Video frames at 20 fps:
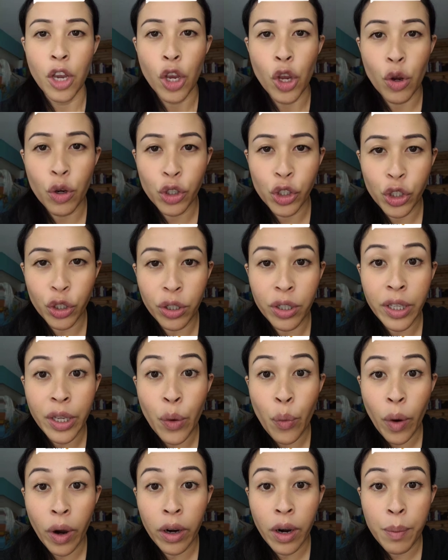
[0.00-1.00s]
You
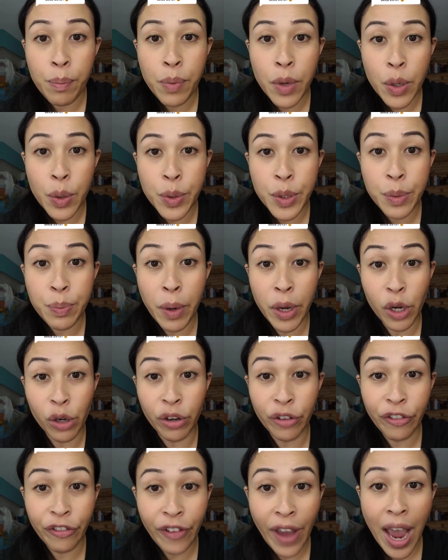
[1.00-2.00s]
surely were abused by
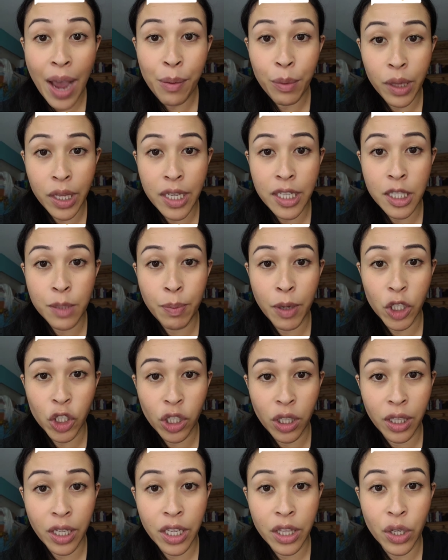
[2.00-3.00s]
your family,
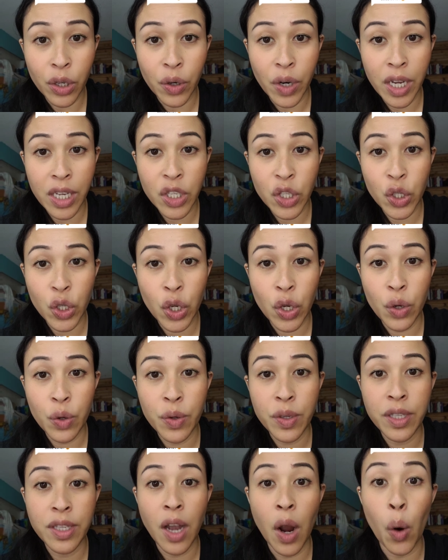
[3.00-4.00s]
especially their
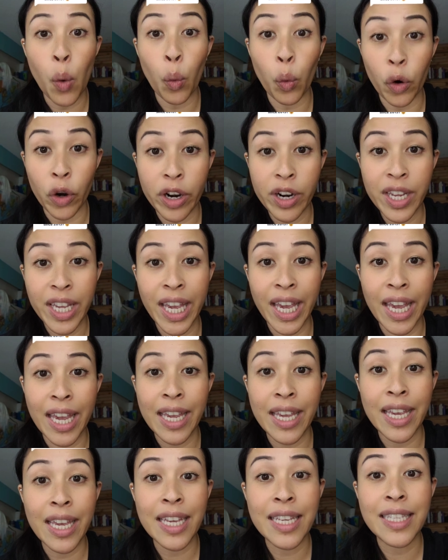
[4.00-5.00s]
excuse that
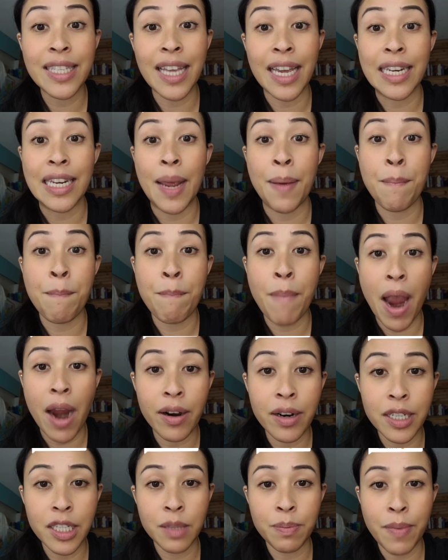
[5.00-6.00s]
working is an
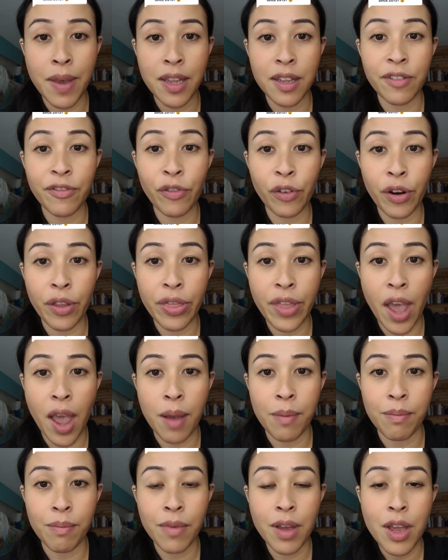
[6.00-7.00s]
embarrassment for
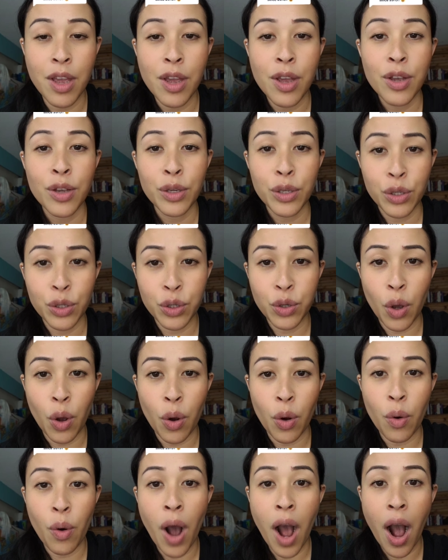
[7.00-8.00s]
them.
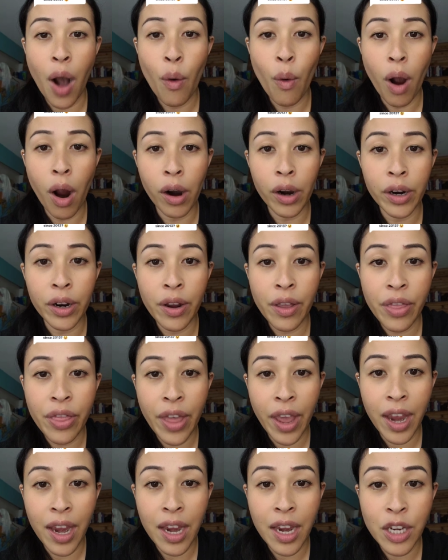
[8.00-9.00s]
So how are
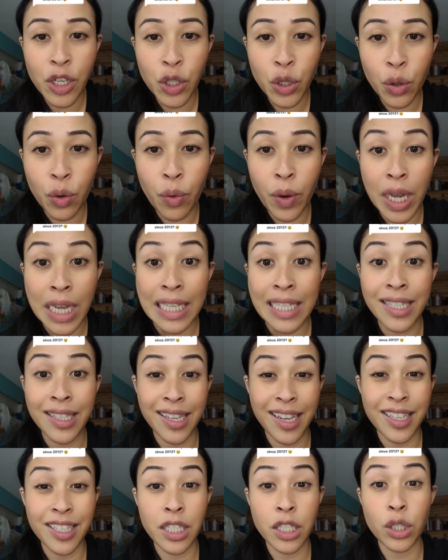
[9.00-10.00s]
they doing
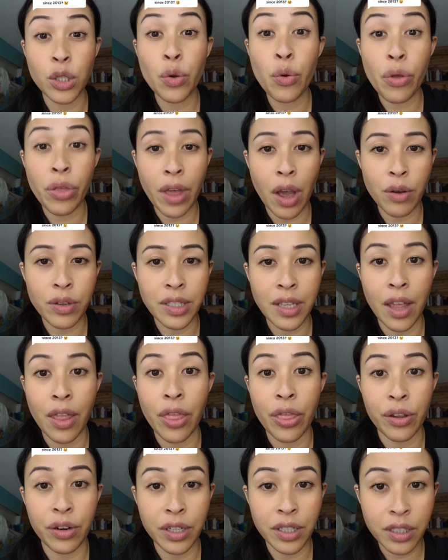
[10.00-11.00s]
since
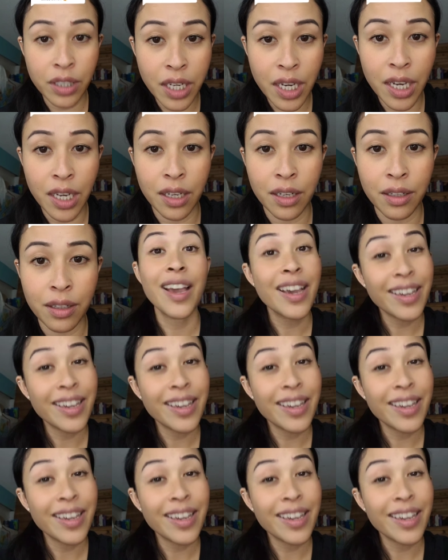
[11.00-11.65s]
2013?